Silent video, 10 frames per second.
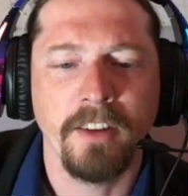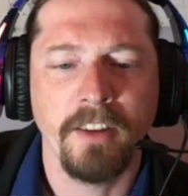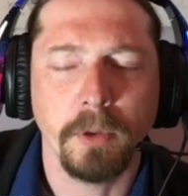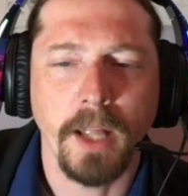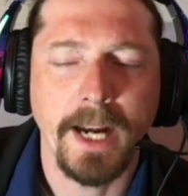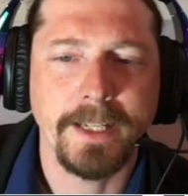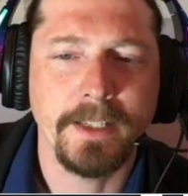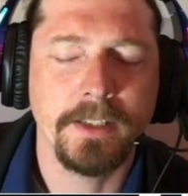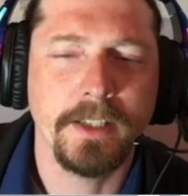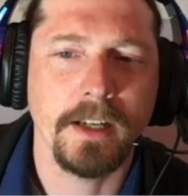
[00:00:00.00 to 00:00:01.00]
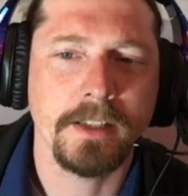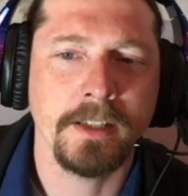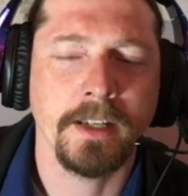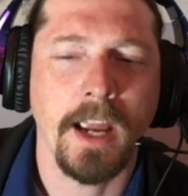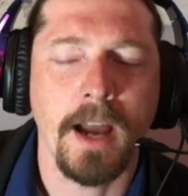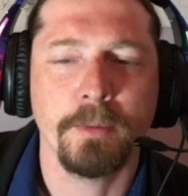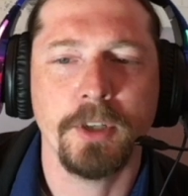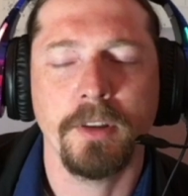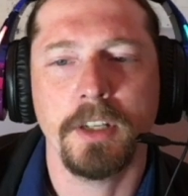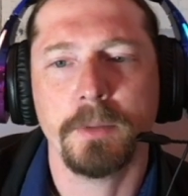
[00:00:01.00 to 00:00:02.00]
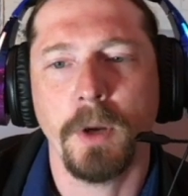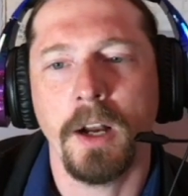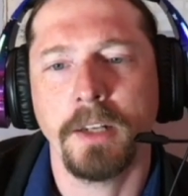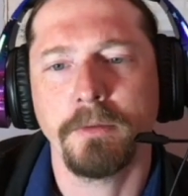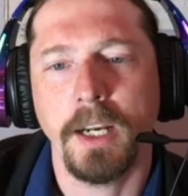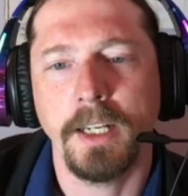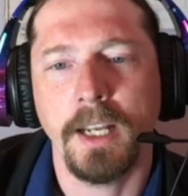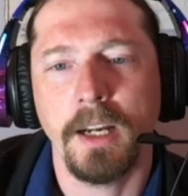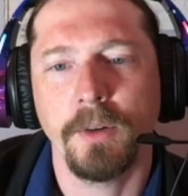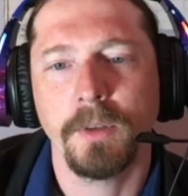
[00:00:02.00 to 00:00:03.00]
black doesn't capture this pawn right now.